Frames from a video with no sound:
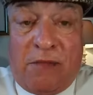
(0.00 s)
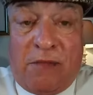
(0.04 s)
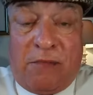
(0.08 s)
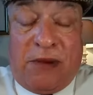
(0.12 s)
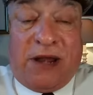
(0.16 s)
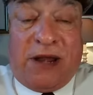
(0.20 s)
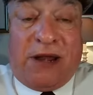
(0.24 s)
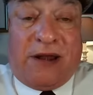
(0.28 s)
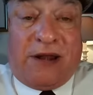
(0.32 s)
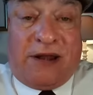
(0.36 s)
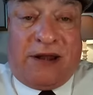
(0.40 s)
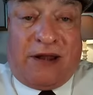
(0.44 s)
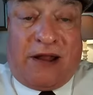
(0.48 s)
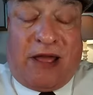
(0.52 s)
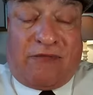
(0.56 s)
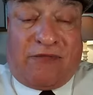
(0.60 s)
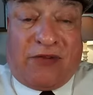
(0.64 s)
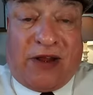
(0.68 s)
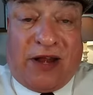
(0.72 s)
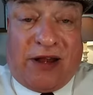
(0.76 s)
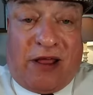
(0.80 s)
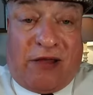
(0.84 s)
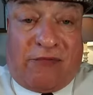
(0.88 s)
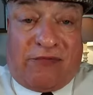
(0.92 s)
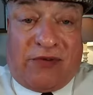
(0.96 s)
Been
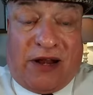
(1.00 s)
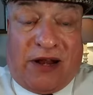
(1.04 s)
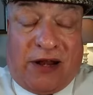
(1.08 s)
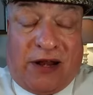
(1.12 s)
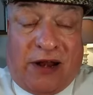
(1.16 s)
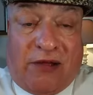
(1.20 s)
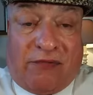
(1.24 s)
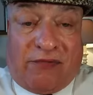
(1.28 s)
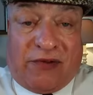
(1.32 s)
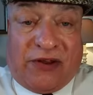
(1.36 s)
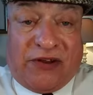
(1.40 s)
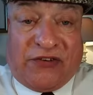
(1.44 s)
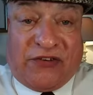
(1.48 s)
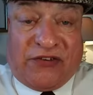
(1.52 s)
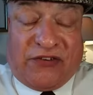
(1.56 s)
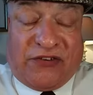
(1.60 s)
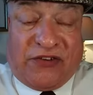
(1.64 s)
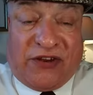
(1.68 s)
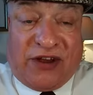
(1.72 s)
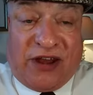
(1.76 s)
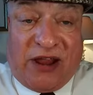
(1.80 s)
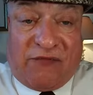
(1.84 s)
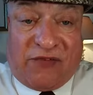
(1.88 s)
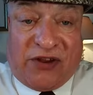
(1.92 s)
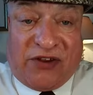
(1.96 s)
lovely, lovely, lovely to
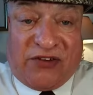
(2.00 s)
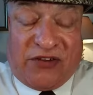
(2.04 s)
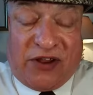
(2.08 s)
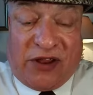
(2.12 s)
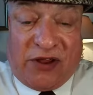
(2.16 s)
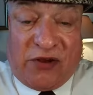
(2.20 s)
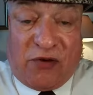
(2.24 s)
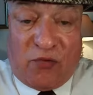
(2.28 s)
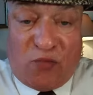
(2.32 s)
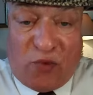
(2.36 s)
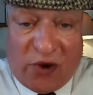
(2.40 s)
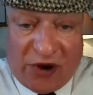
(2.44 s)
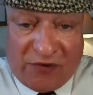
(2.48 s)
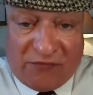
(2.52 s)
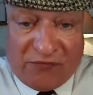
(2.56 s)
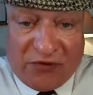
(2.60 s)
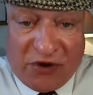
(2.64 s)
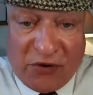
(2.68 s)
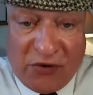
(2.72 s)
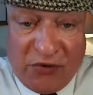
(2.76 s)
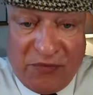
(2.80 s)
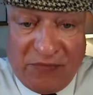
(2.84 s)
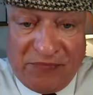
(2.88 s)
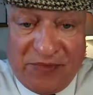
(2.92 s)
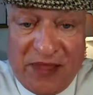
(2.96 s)
see every single one of you.